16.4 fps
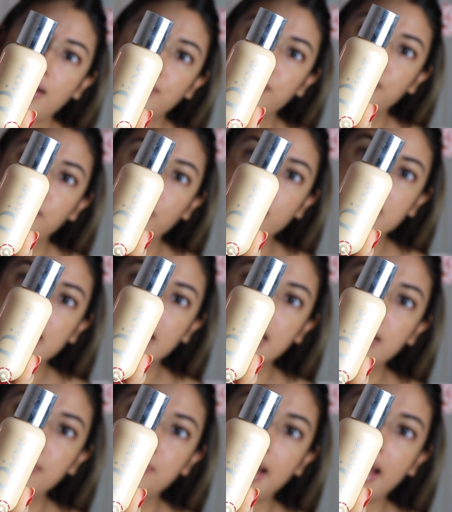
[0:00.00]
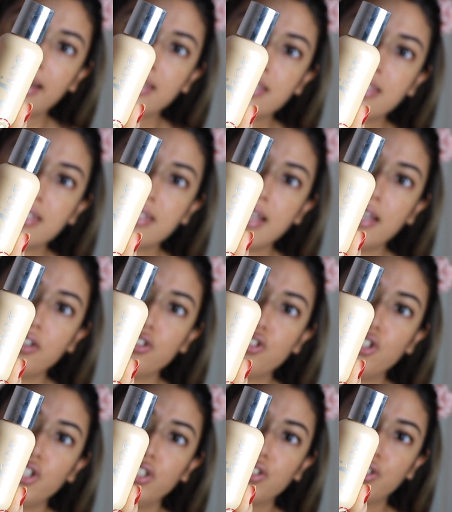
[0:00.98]
Body
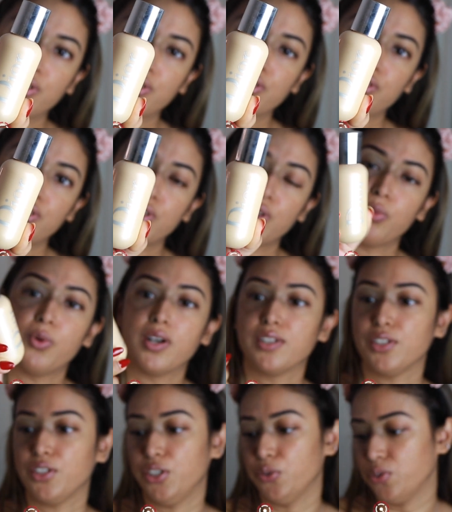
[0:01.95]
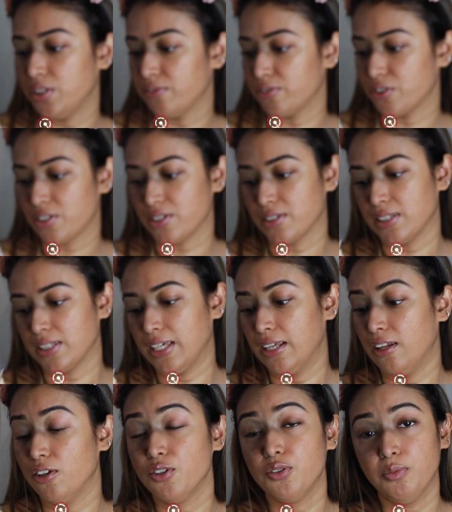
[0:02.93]
Backstage 001 Universal
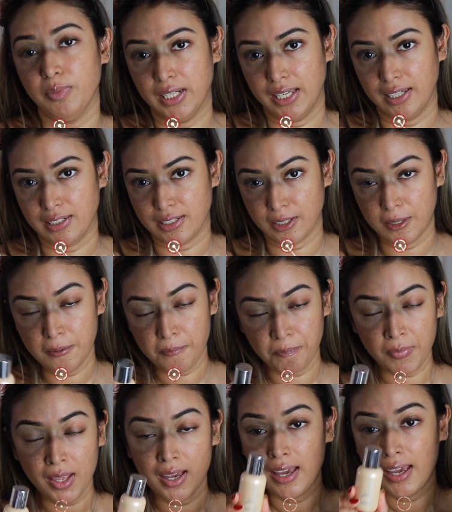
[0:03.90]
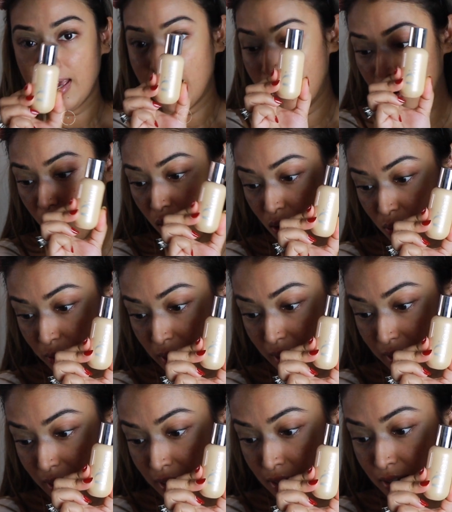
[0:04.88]
Illuminator along
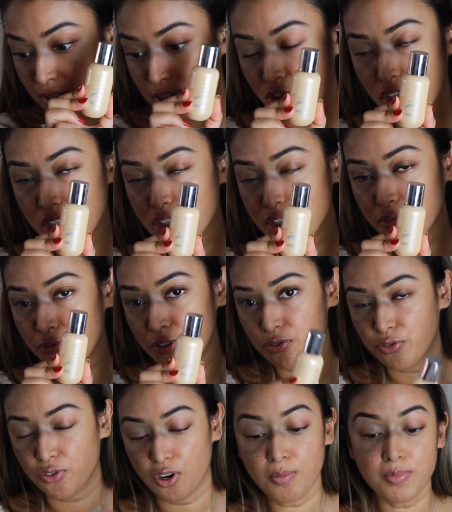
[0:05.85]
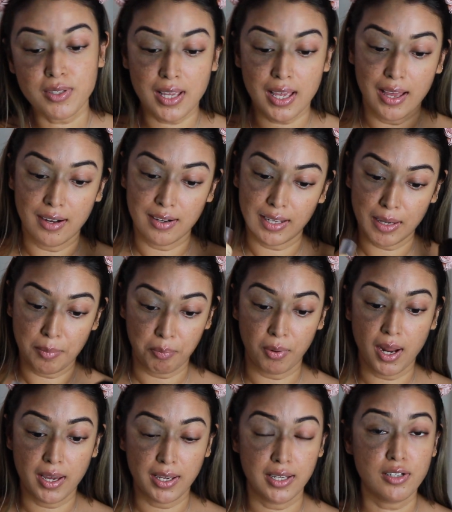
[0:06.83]
with this, just a few drops, and
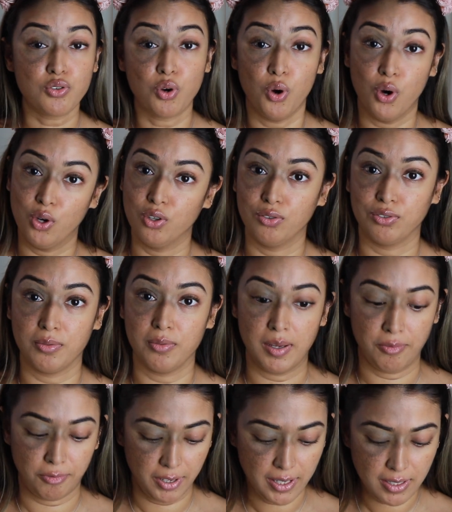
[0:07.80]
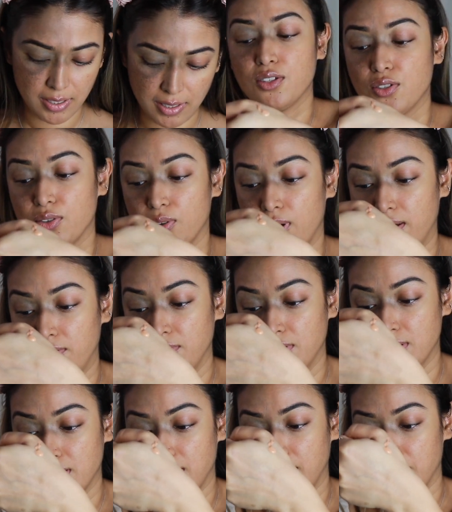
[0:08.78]
apply it all over my face. So I
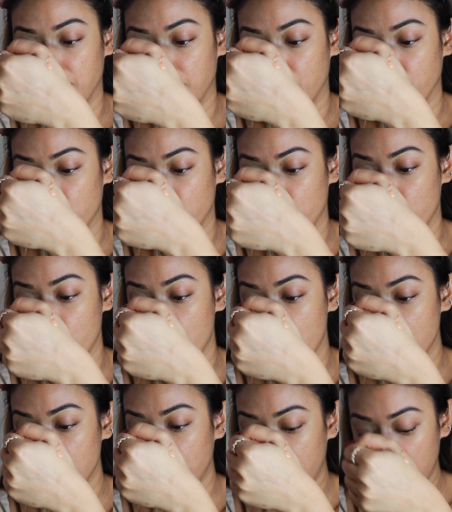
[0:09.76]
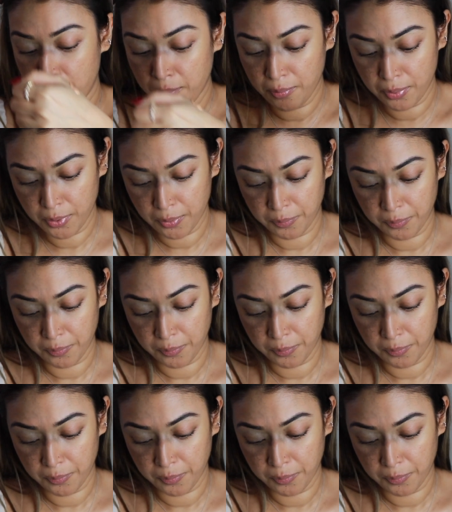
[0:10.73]
will take about 1 pump.